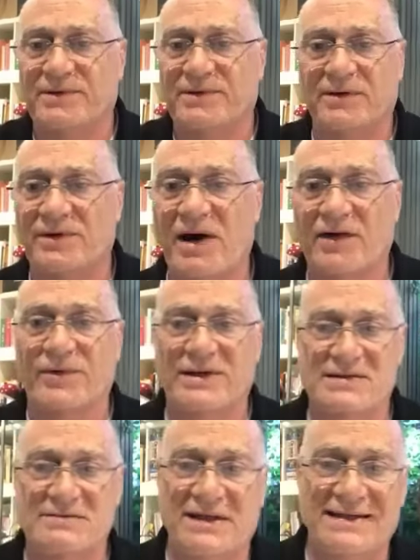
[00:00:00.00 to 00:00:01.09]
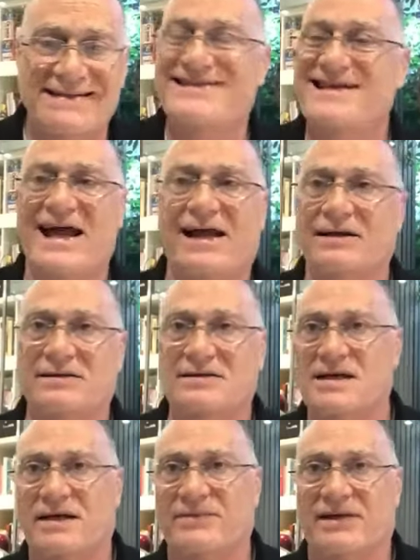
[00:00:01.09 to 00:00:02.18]
on the pathways is exactly the
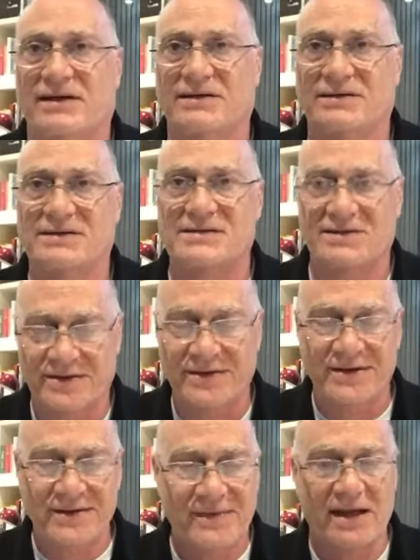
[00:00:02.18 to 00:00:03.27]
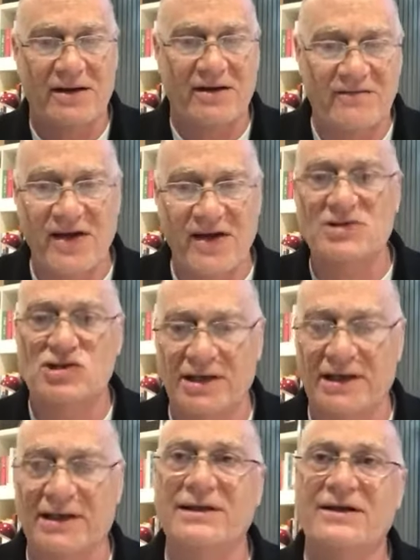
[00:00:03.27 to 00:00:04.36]
same thing, is that, you know, eventually
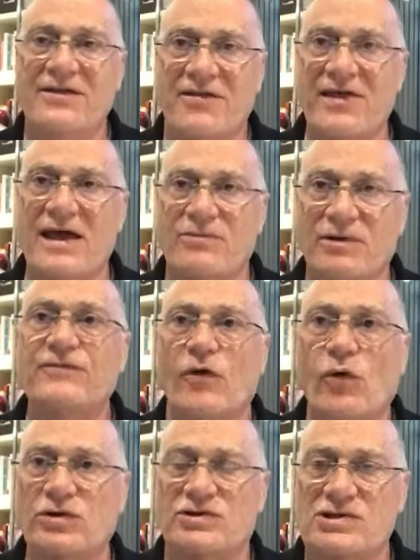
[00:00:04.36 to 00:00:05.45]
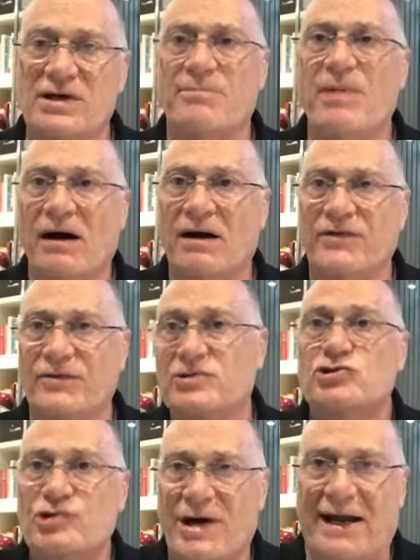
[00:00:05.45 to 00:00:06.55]
they will forge a path or a
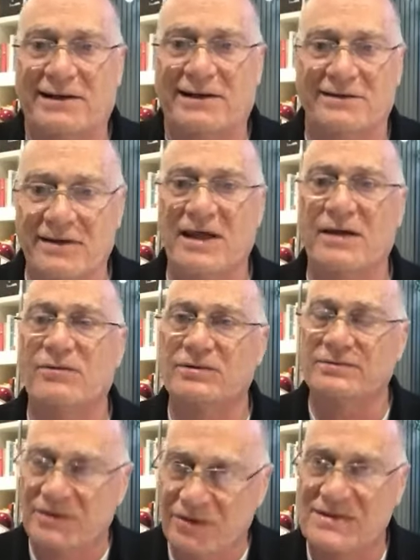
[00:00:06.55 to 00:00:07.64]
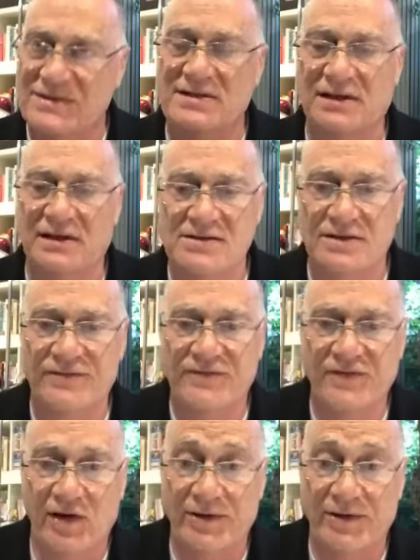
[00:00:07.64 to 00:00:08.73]
track that they will constantly sort of
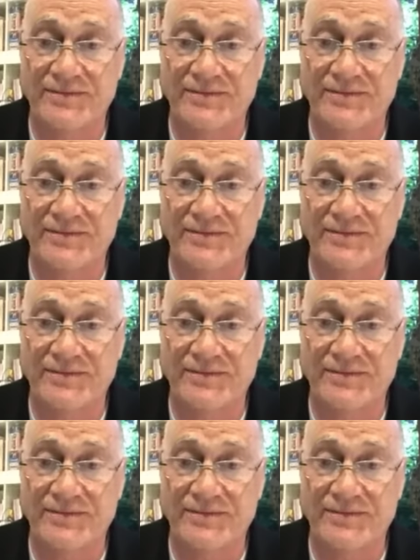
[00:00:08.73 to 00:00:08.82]
follow.